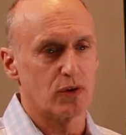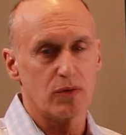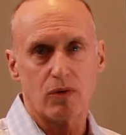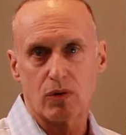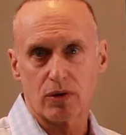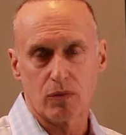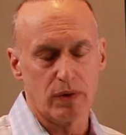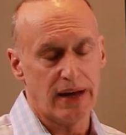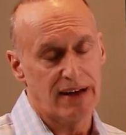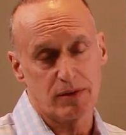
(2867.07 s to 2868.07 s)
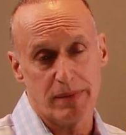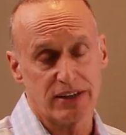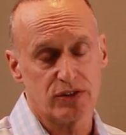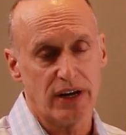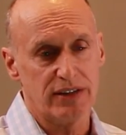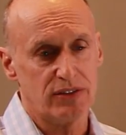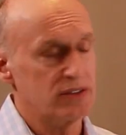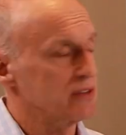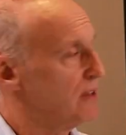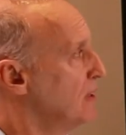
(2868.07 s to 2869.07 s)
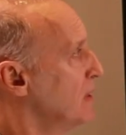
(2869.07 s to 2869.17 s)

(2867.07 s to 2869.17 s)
or we have to make changes.